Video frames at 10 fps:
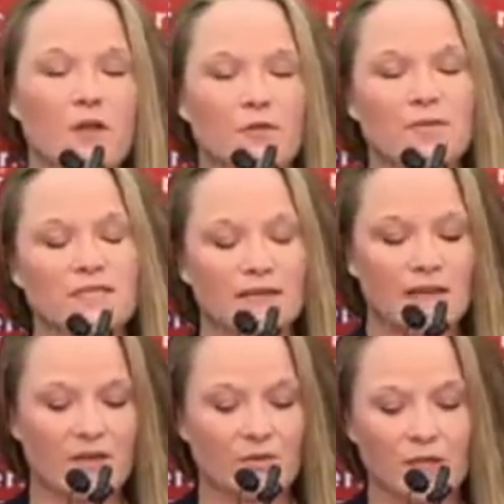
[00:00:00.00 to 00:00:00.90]
from the City
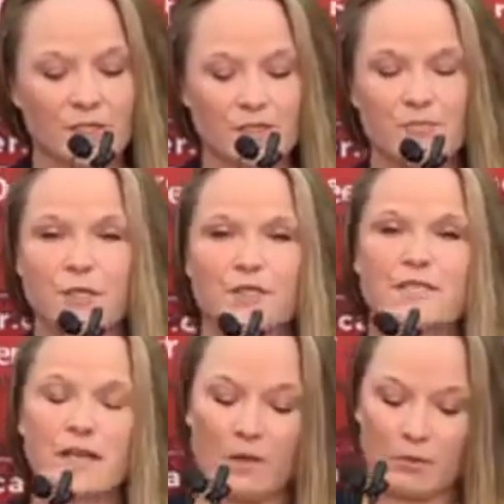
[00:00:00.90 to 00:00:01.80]
of Red Deer's
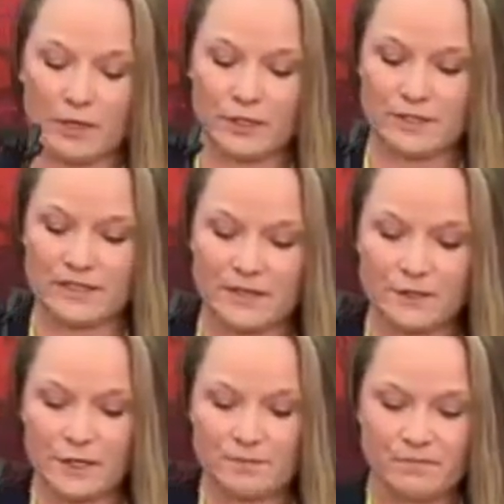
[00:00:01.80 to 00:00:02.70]
Emergency Operations Center.